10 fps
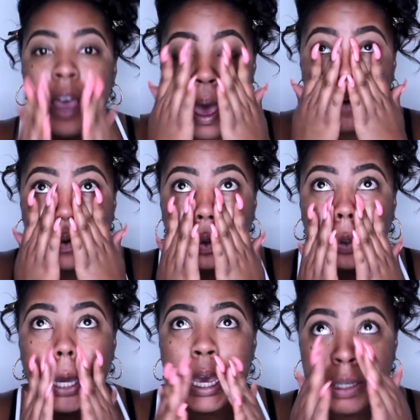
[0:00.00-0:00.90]
So how you
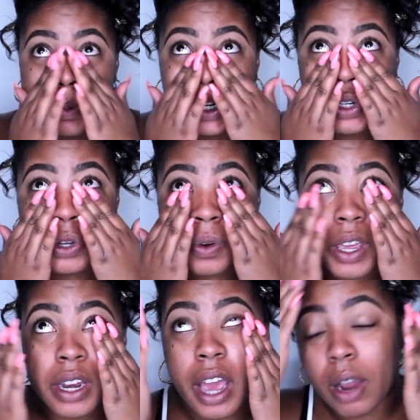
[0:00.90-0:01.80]
guys been
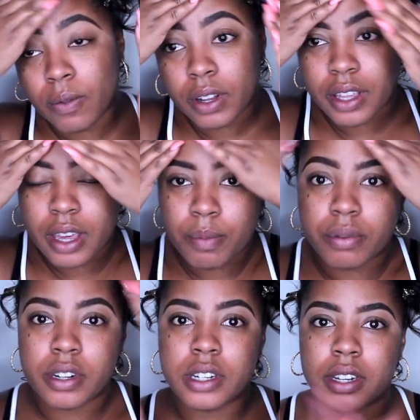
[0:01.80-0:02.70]
doing? I really
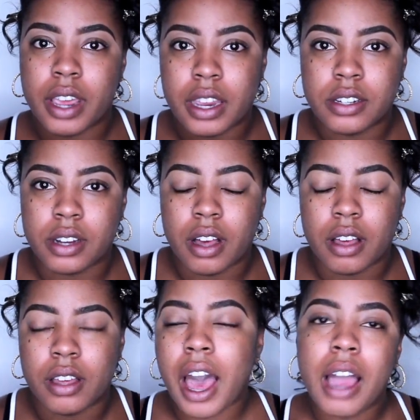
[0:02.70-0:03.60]
appreciate
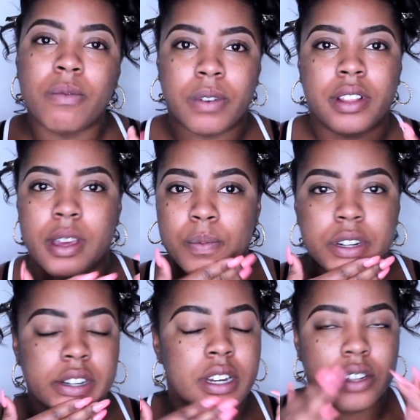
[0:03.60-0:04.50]
y'all. I really
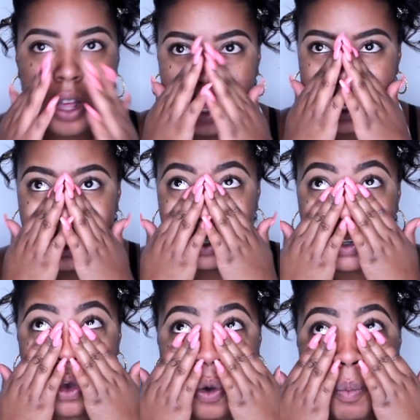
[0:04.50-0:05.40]
appreciate y'all like
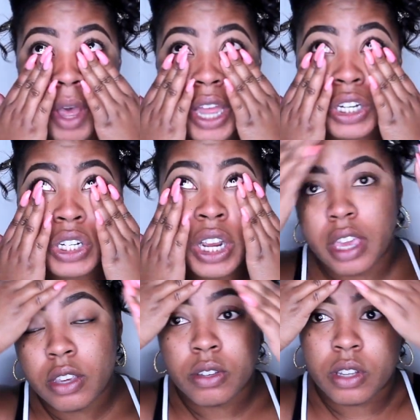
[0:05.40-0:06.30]
so much.
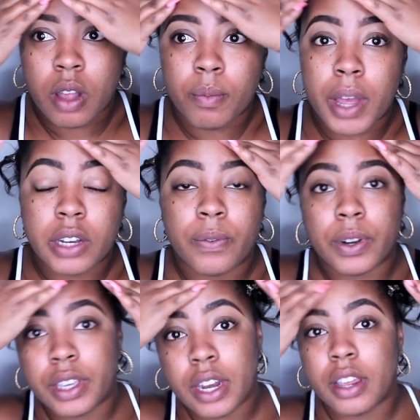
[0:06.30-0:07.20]
Thank you so much
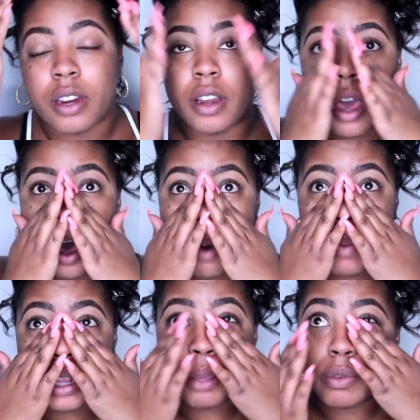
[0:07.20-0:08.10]
for getting
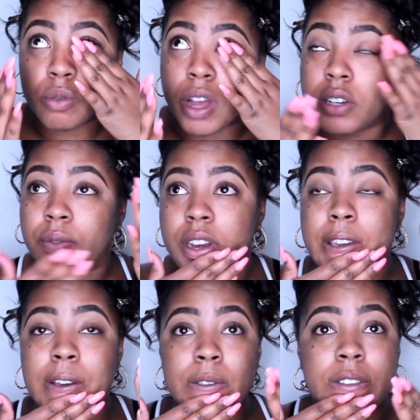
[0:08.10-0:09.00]
my lip swatch
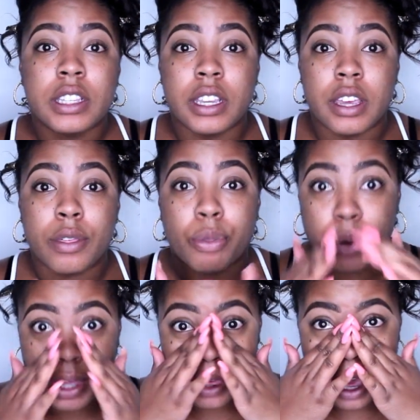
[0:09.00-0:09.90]
videos to
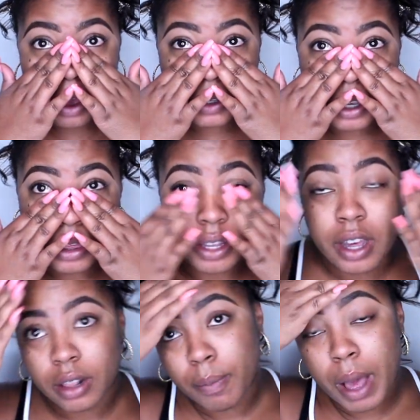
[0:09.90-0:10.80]
3,000, the
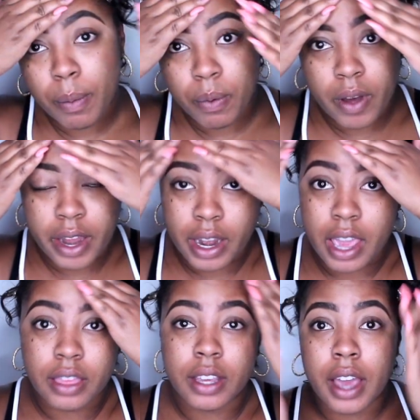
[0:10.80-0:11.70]
ColourPop one
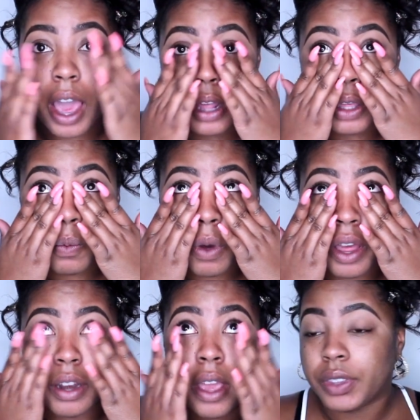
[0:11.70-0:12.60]
and the Kylie
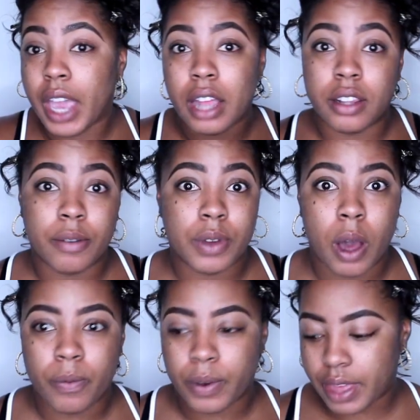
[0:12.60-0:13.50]
one. I love
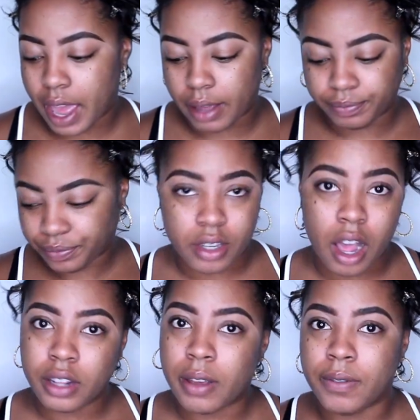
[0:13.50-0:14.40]
y'all for that.
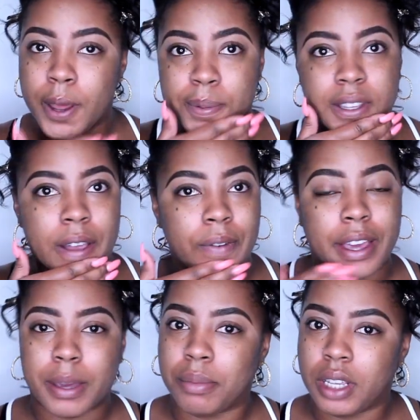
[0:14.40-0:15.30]
Y'all love lip stuff. I
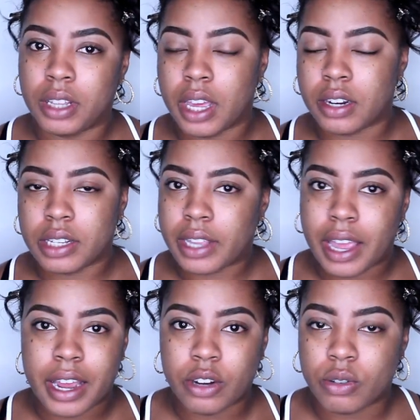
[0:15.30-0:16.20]
completely
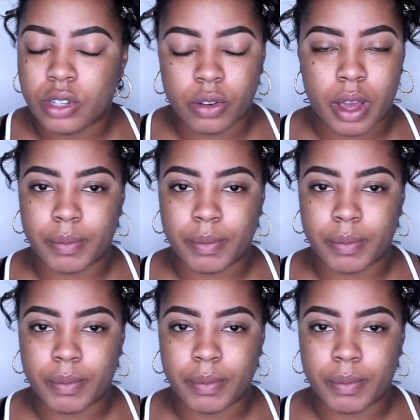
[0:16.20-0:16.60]
understand. I do too.